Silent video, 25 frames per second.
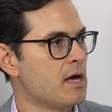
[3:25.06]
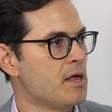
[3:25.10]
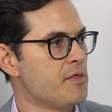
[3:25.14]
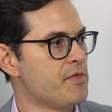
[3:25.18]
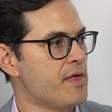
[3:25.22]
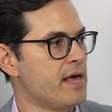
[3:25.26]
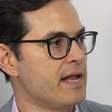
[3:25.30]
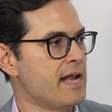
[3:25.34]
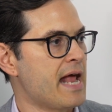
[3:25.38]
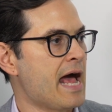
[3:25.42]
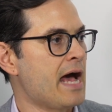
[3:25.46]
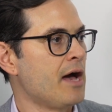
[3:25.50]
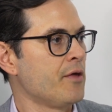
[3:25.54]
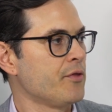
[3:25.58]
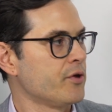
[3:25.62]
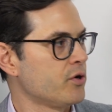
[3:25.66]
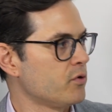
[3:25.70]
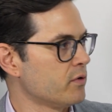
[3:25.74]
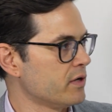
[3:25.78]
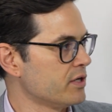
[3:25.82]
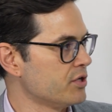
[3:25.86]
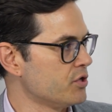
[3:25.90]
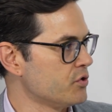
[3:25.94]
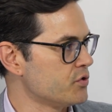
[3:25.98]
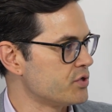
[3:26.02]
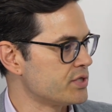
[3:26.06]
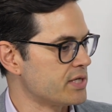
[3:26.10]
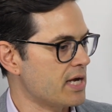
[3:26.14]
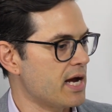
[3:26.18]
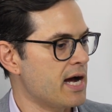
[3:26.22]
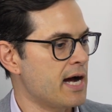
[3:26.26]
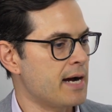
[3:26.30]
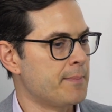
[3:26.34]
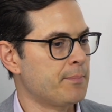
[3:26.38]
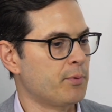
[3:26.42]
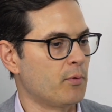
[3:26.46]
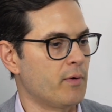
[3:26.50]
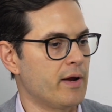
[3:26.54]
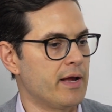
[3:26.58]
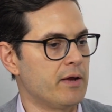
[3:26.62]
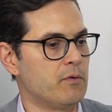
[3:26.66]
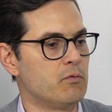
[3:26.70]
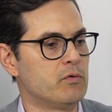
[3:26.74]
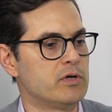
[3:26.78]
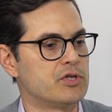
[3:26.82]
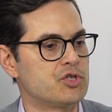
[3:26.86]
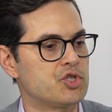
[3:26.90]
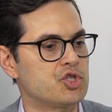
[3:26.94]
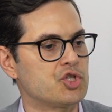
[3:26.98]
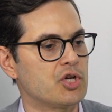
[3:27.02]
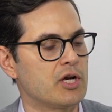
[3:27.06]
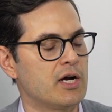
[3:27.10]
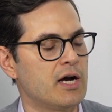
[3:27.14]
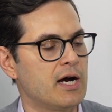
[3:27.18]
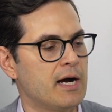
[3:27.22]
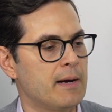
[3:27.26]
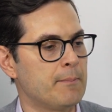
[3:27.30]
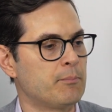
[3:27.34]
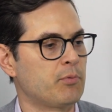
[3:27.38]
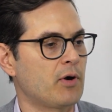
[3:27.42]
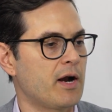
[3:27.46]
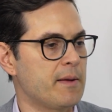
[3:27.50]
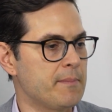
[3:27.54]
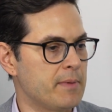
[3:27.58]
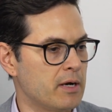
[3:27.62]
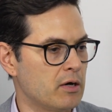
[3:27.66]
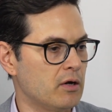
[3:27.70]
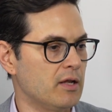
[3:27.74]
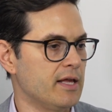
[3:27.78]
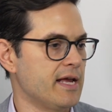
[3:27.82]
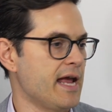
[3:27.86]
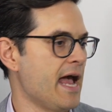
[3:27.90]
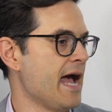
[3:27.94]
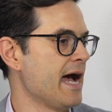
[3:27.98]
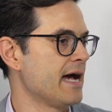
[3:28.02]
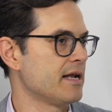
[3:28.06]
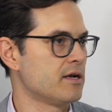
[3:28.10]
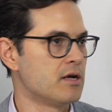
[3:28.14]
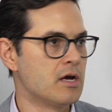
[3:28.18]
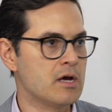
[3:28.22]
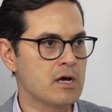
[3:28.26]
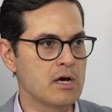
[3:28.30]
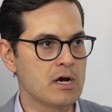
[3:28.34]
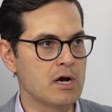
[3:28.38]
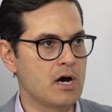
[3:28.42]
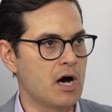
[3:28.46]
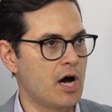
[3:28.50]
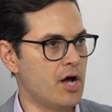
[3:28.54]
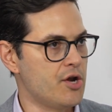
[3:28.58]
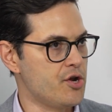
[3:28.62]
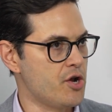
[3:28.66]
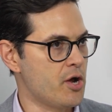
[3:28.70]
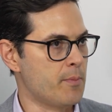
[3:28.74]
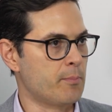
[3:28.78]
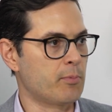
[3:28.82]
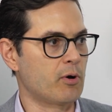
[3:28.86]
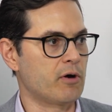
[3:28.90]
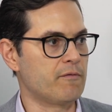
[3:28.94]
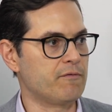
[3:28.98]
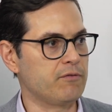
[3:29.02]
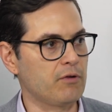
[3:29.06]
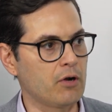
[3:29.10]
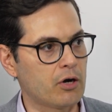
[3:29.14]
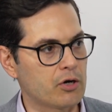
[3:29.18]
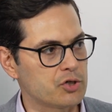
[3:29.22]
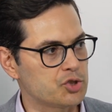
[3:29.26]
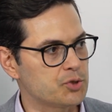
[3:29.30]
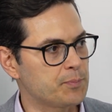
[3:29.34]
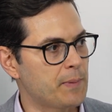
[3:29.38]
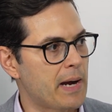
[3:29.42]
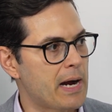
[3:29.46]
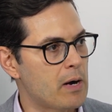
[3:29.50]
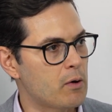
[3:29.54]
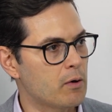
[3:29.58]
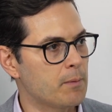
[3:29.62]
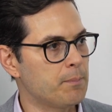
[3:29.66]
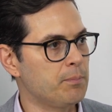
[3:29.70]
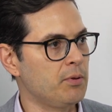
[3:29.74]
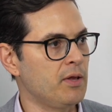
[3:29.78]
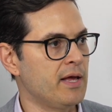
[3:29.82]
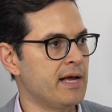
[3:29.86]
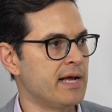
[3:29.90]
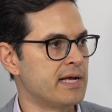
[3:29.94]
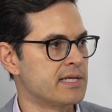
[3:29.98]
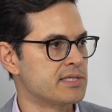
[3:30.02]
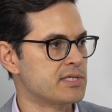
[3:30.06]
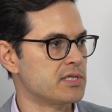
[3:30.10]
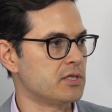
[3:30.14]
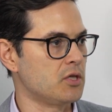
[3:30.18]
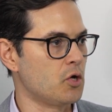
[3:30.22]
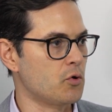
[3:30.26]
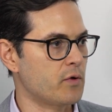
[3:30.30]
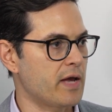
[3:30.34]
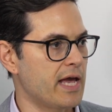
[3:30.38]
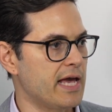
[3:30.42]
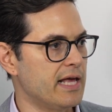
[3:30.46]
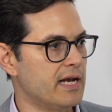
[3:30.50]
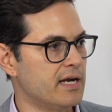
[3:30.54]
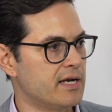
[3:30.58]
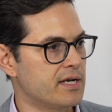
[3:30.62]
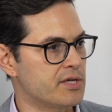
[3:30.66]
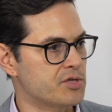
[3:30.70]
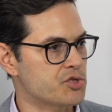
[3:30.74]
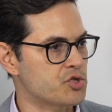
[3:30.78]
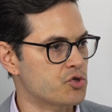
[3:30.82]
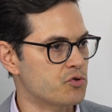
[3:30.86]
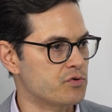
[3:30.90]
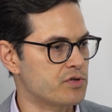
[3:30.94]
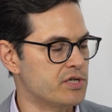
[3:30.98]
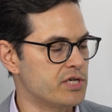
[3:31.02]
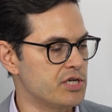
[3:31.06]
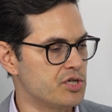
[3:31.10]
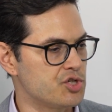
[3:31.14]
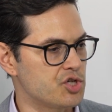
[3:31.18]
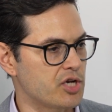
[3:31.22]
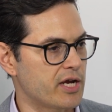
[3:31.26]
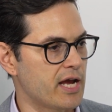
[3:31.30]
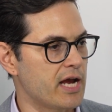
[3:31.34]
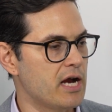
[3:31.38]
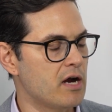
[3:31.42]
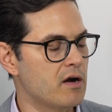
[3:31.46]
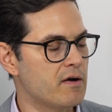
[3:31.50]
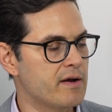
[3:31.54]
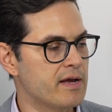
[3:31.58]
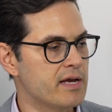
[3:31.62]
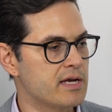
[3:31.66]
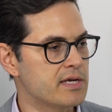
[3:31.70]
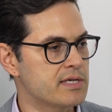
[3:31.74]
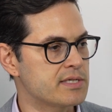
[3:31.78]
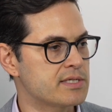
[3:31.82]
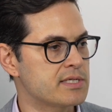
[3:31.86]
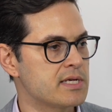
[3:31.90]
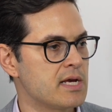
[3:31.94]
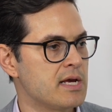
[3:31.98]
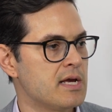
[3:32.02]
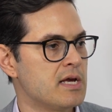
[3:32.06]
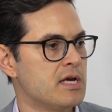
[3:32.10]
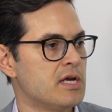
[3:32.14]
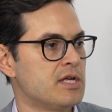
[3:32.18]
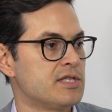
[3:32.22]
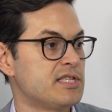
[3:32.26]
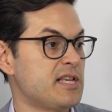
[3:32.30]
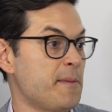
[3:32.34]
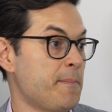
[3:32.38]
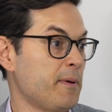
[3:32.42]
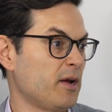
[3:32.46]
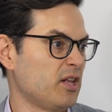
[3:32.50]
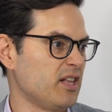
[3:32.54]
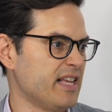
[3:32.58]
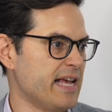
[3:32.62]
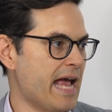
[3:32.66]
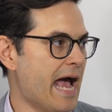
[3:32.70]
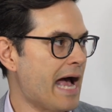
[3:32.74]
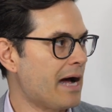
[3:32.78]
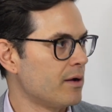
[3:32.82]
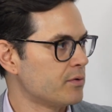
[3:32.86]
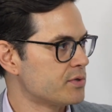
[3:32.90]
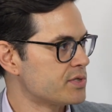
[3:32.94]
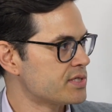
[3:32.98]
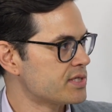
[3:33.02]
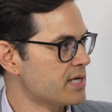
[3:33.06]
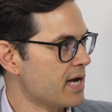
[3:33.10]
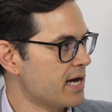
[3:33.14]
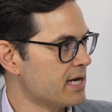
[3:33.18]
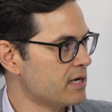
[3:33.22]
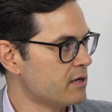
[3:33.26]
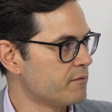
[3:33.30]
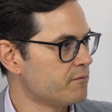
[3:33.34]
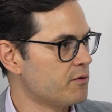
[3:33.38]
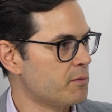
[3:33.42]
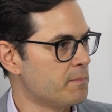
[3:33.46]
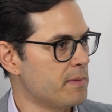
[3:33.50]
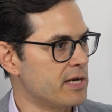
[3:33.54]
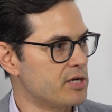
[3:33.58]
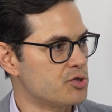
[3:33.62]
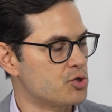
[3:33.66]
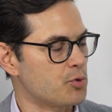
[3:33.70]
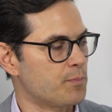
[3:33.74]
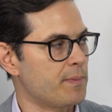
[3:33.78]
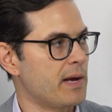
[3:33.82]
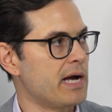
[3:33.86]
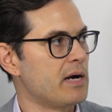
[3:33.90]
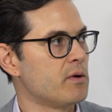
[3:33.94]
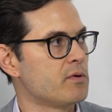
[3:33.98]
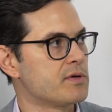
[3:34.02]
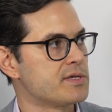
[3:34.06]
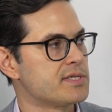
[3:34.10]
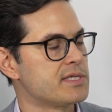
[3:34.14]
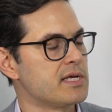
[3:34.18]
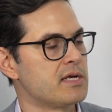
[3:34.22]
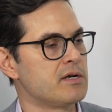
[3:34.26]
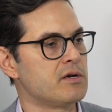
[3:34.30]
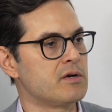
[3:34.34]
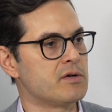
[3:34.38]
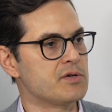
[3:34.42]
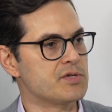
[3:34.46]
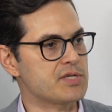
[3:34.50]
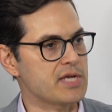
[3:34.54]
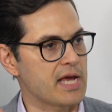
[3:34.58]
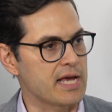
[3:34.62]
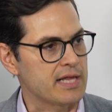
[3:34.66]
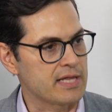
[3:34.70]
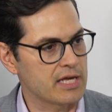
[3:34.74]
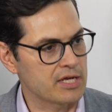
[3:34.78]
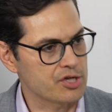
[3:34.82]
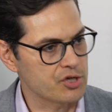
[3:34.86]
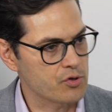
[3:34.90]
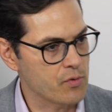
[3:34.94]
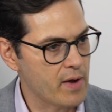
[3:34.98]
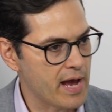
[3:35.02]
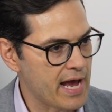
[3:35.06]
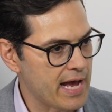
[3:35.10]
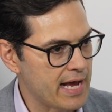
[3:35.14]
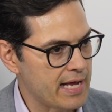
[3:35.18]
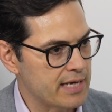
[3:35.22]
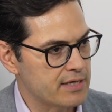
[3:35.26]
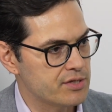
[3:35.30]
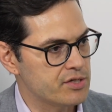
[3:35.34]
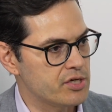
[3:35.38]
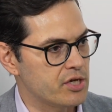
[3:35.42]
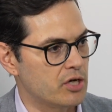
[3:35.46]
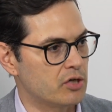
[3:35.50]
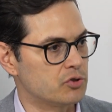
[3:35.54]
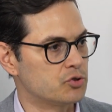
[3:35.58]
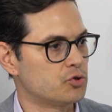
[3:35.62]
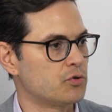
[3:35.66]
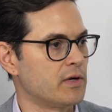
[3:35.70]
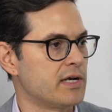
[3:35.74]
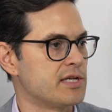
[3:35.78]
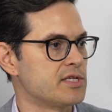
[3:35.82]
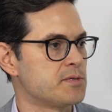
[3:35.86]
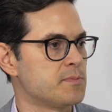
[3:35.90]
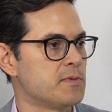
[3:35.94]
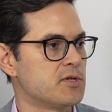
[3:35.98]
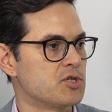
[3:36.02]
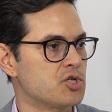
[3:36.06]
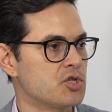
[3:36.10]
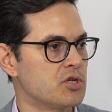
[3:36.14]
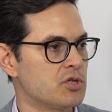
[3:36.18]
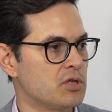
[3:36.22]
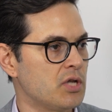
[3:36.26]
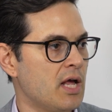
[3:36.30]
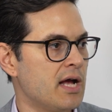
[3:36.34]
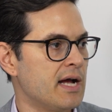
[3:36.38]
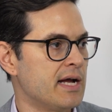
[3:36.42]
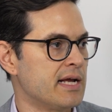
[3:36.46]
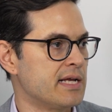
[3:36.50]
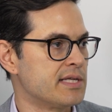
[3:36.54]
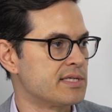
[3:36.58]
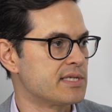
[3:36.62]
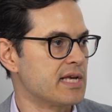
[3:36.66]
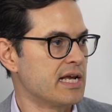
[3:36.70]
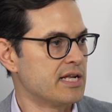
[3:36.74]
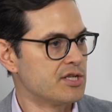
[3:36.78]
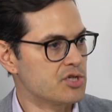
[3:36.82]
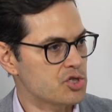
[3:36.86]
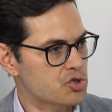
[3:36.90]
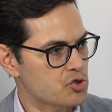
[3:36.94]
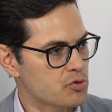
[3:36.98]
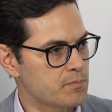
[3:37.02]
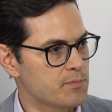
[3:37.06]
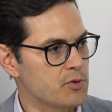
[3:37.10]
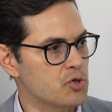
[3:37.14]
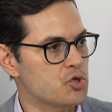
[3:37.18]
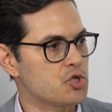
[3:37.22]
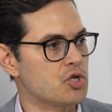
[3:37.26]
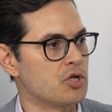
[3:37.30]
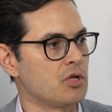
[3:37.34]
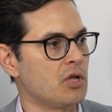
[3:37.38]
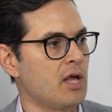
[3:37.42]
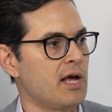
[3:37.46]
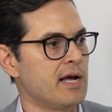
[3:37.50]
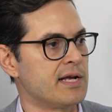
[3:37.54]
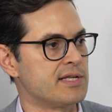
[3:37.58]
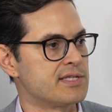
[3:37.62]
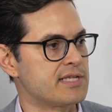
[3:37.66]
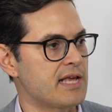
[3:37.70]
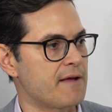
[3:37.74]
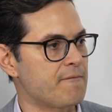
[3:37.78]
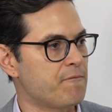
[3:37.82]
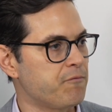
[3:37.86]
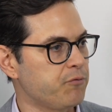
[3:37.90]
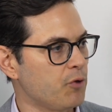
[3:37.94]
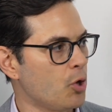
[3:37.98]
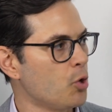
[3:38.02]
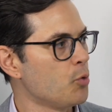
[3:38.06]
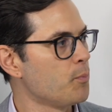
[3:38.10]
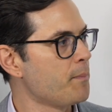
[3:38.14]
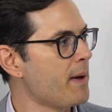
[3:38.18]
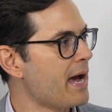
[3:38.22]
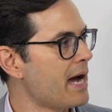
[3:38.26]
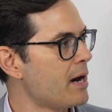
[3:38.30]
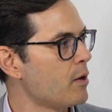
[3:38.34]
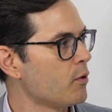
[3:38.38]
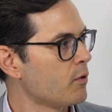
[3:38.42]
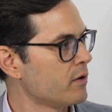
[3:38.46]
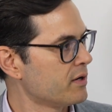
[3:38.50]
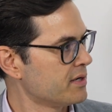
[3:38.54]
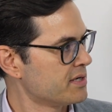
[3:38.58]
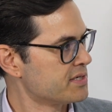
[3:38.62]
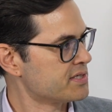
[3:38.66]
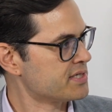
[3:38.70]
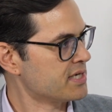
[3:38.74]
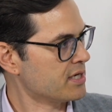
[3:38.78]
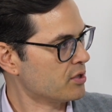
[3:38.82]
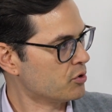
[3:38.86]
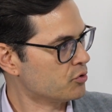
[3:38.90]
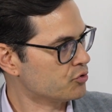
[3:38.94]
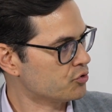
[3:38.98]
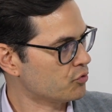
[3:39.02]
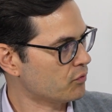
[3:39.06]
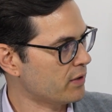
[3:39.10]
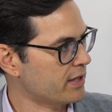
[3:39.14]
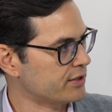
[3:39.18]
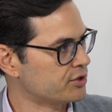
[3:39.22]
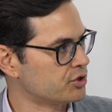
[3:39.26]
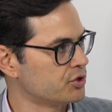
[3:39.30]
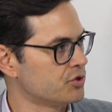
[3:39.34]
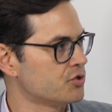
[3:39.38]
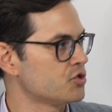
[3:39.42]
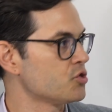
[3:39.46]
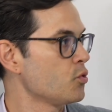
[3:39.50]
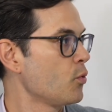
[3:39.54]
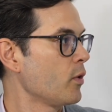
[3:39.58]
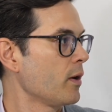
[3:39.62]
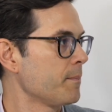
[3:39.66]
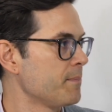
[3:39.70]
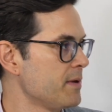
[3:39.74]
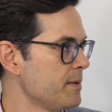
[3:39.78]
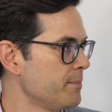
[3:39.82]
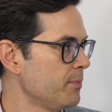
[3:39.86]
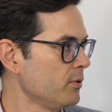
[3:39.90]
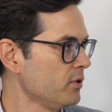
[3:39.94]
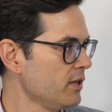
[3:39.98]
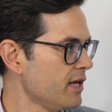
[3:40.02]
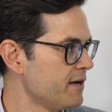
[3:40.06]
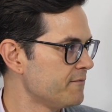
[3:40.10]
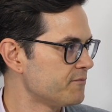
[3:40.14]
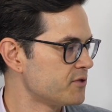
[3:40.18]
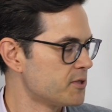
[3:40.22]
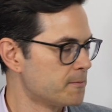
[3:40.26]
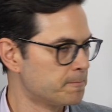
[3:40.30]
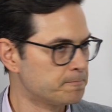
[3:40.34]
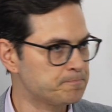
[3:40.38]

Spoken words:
than how the grid used to operate, which primarily had a number of large power plants located in strategic areas, typically outside of the major power centers. And then you had, transmission lines and distribution lines that flowed power in a single direction to where people lived.